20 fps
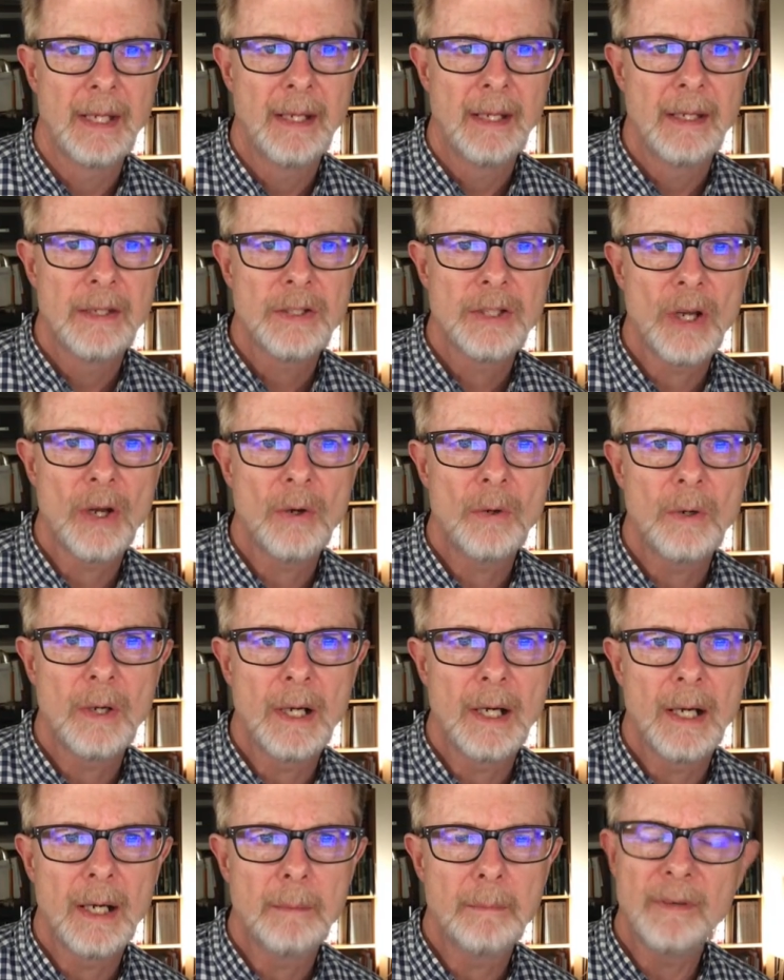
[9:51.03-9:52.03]
So
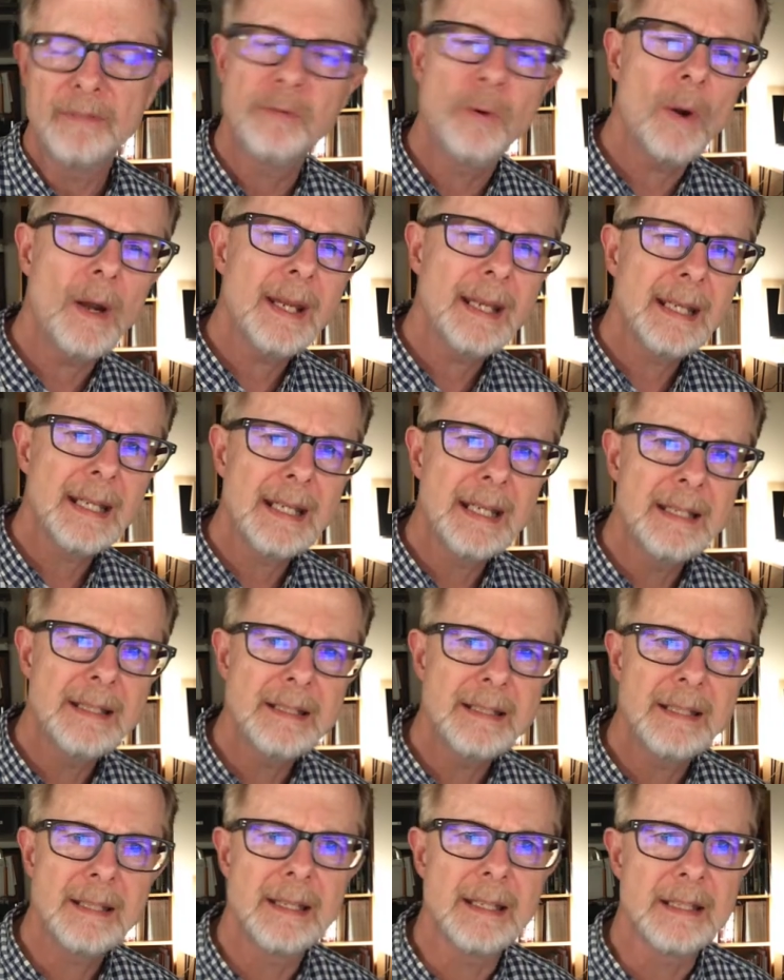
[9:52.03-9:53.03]
uh, before I get
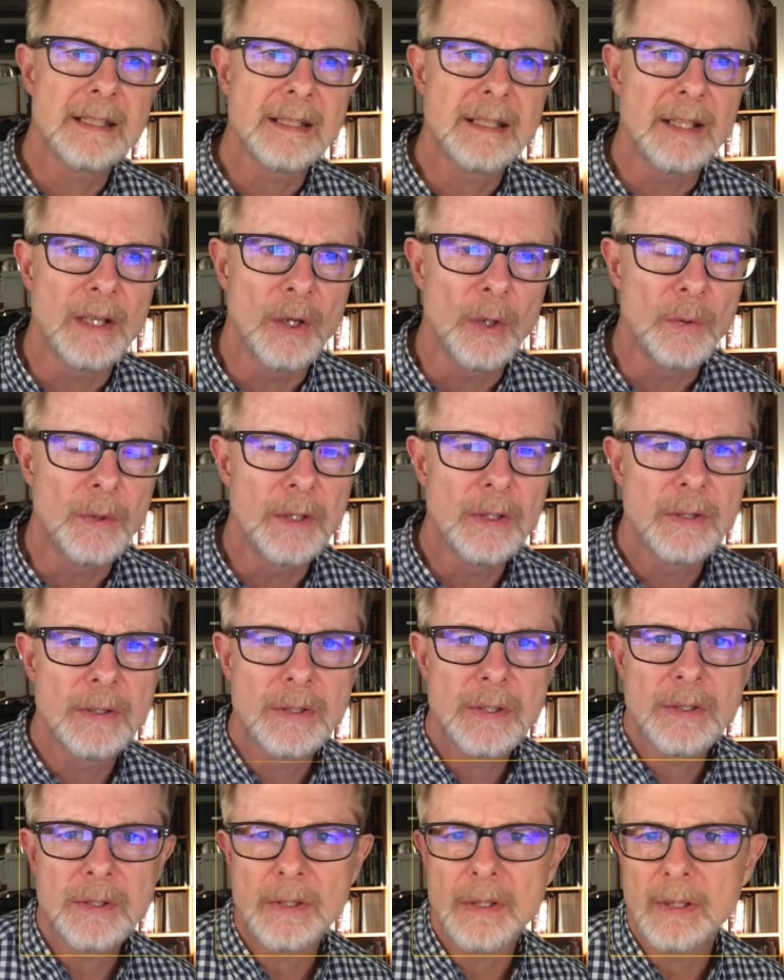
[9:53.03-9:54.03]
into this, though,
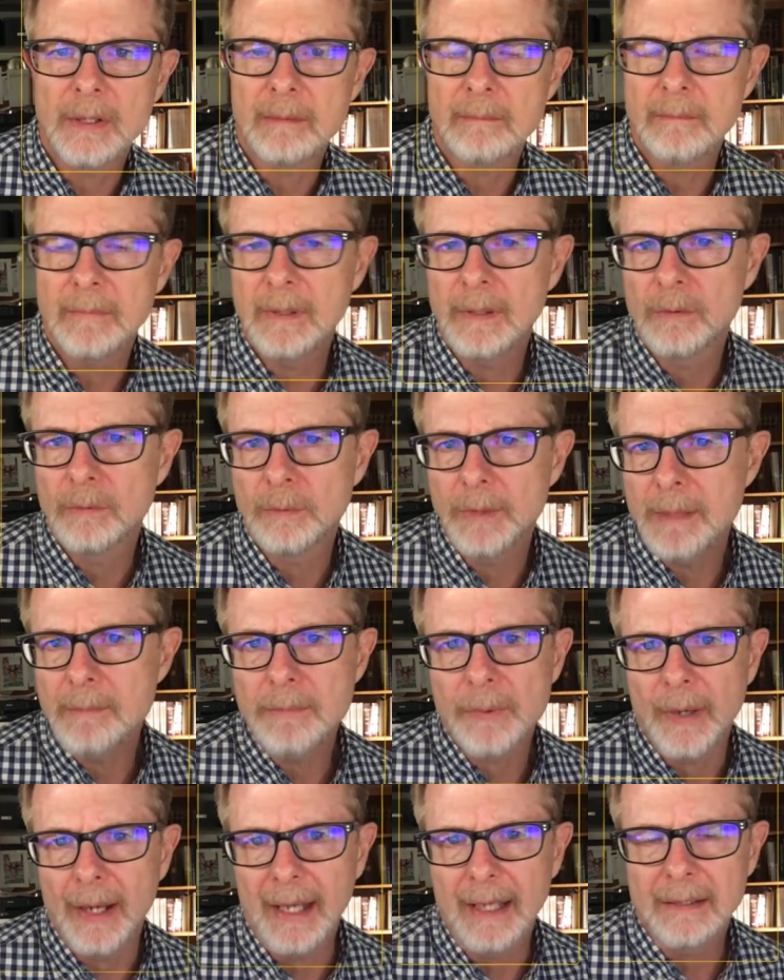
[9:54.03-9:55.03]
there's uh,
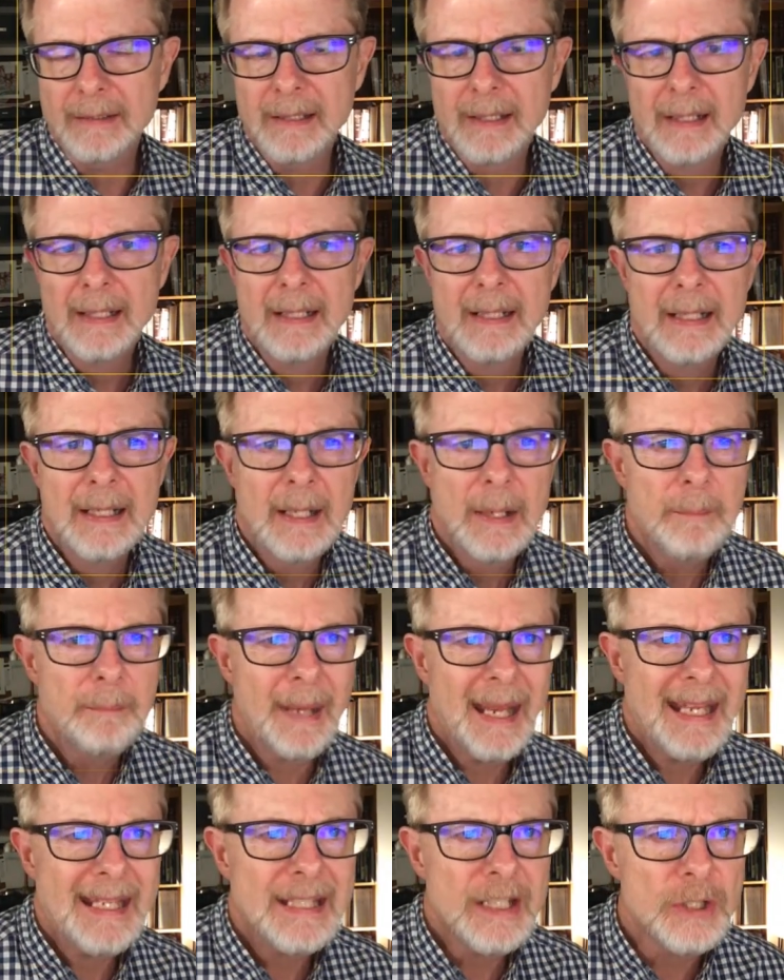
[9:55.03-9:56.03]
Rembrandt
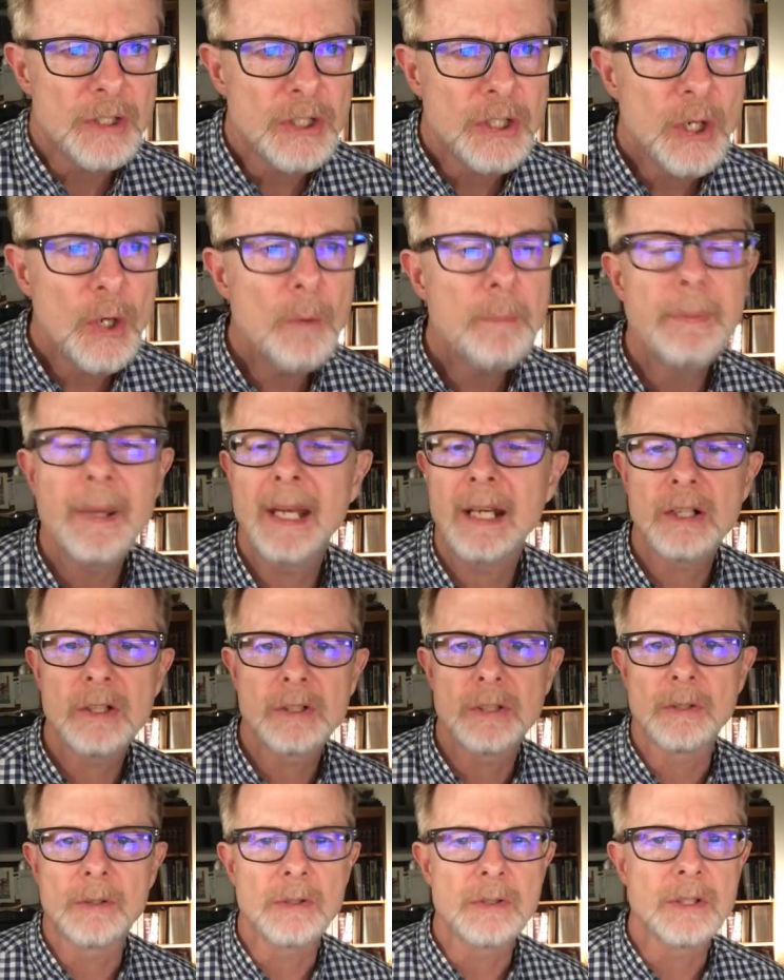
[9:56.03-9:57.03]
painted two
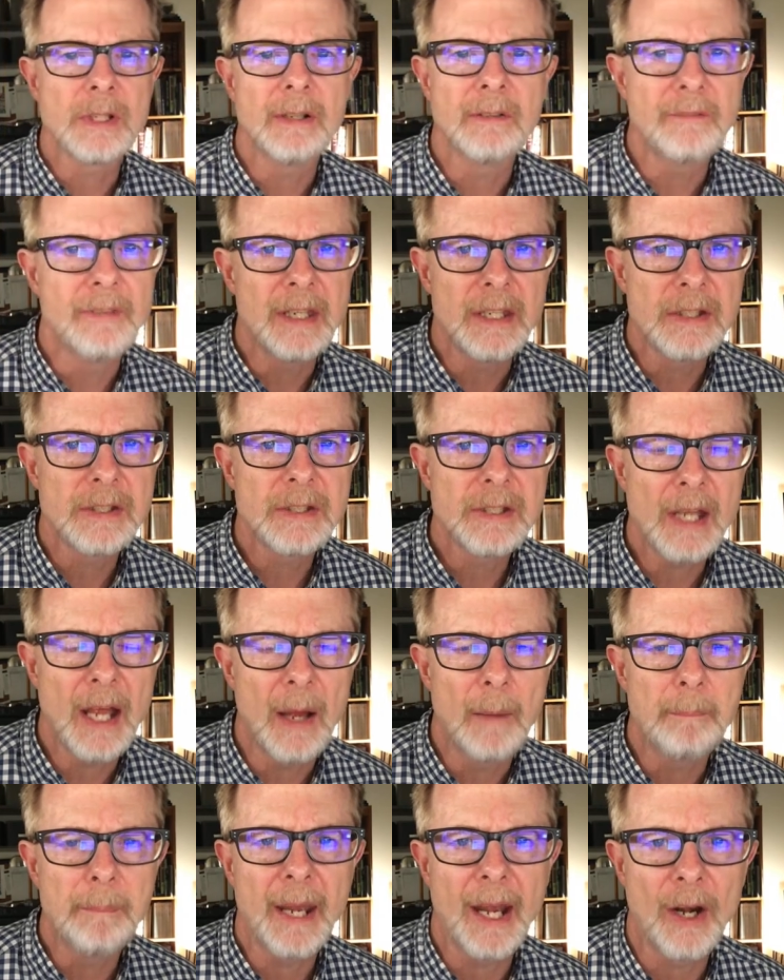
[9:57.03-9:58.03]
pictures of this
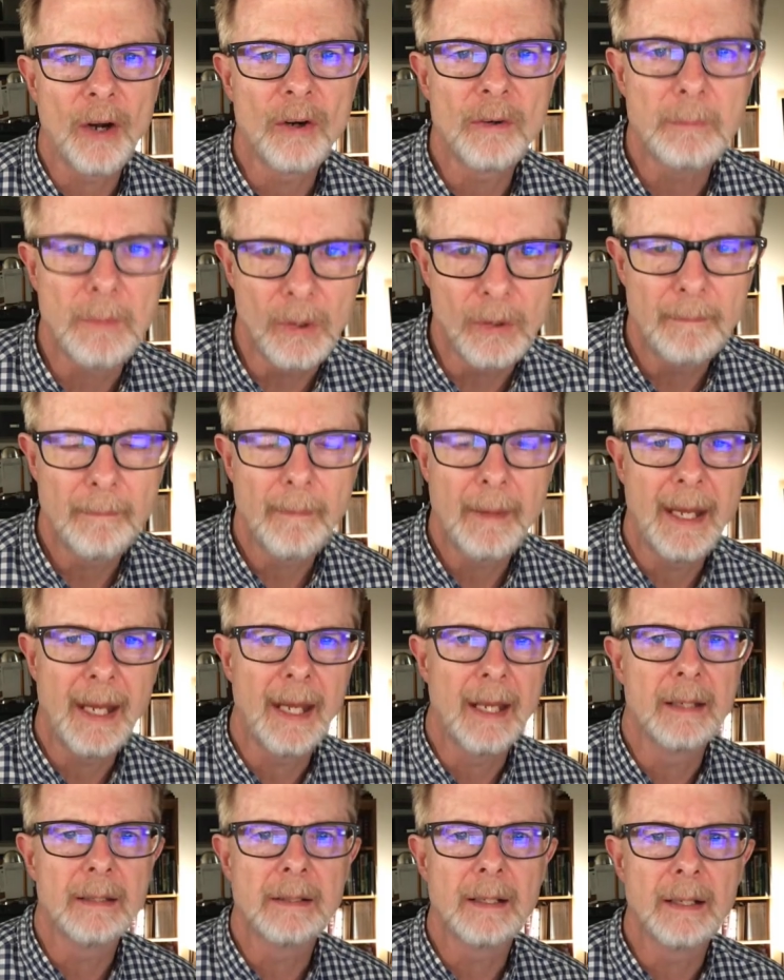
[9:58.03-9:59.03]
uh, parable,
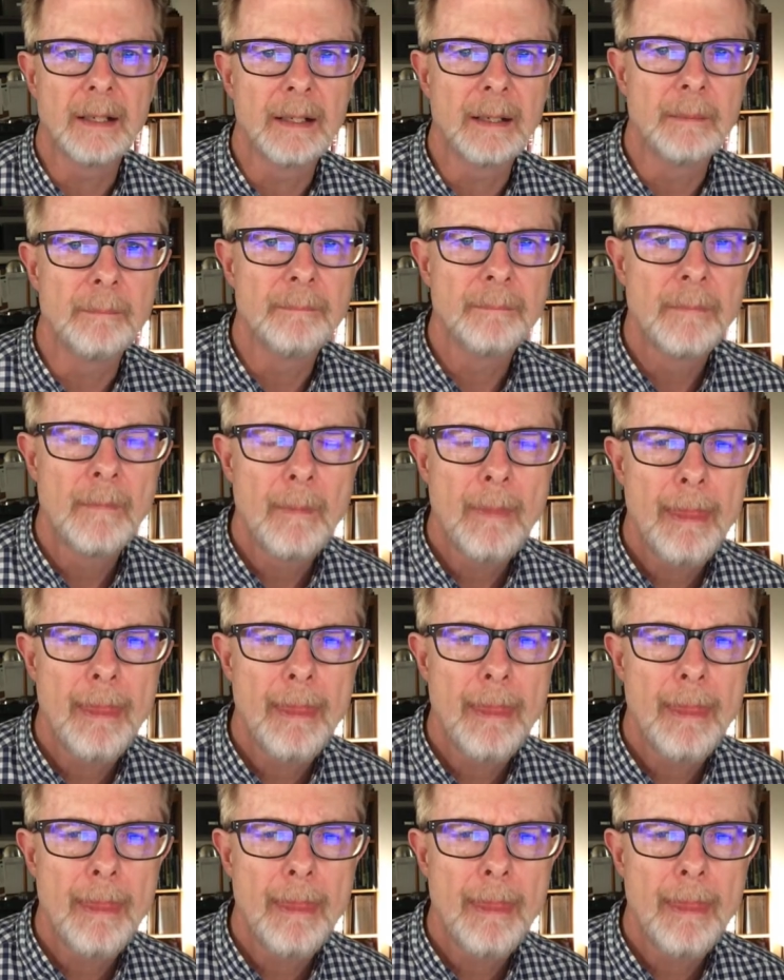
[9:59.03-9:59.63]
and um,